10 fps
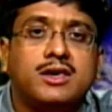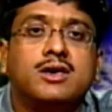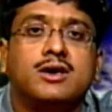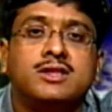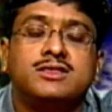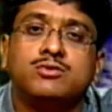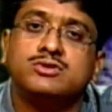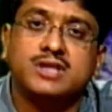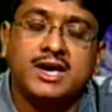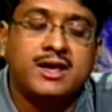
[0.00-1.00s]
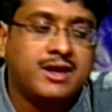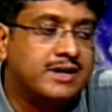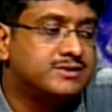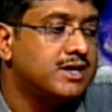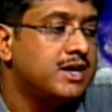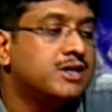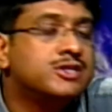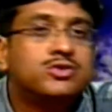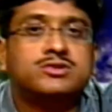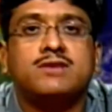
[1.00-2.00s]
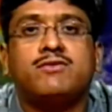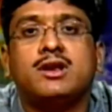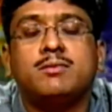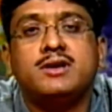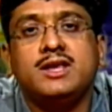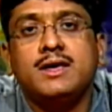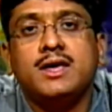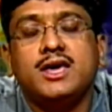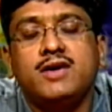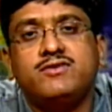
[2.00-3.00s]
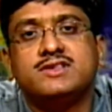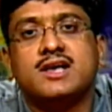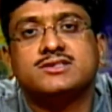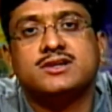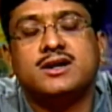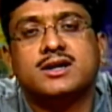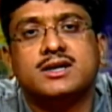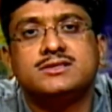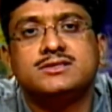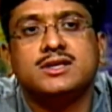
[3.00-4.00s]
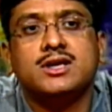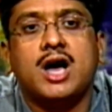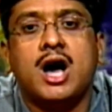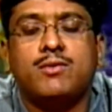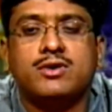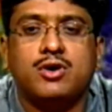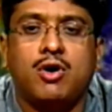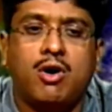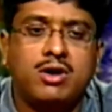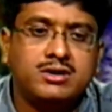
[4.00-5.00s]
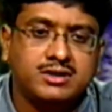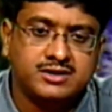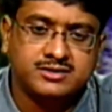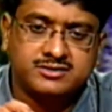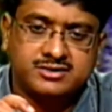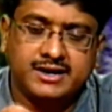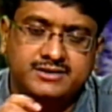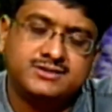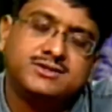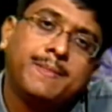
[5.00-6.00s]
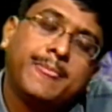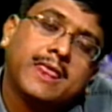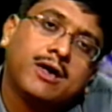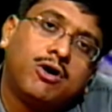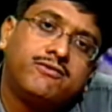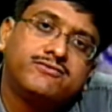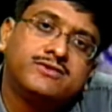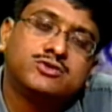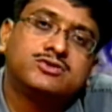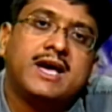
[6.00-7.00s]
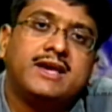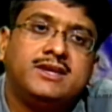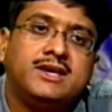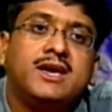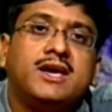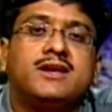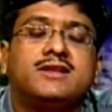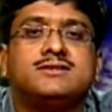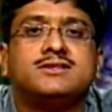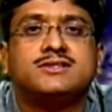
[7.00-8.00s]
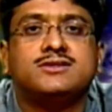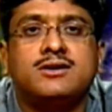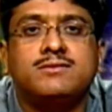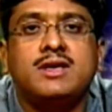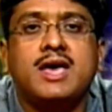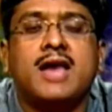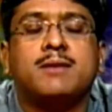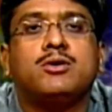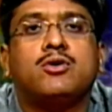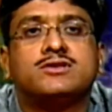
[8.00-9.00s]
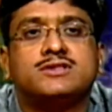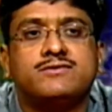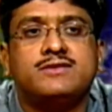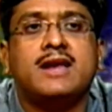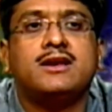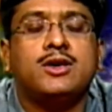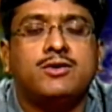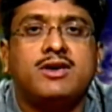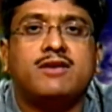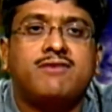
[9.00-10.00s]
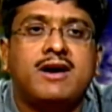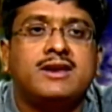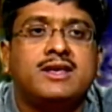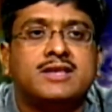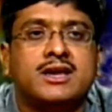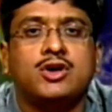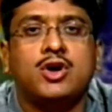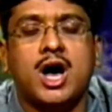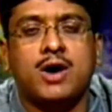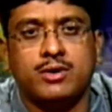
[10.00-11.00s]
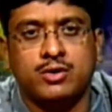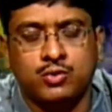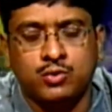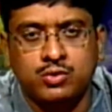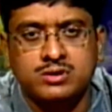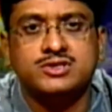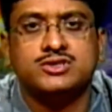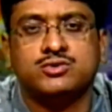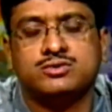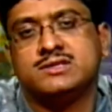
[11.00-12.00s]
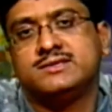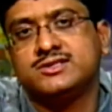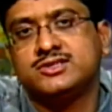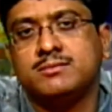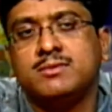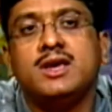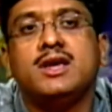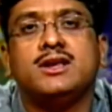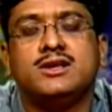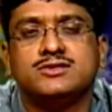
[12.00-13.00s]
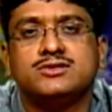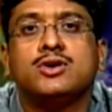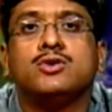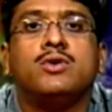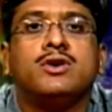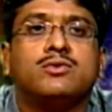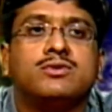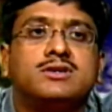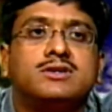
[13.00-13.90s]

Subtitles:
in those areas. Social vulnerability, if disaster occurs, our all threads of the society, it is disturbed, and because of that we are finding that our whole social system, it is going to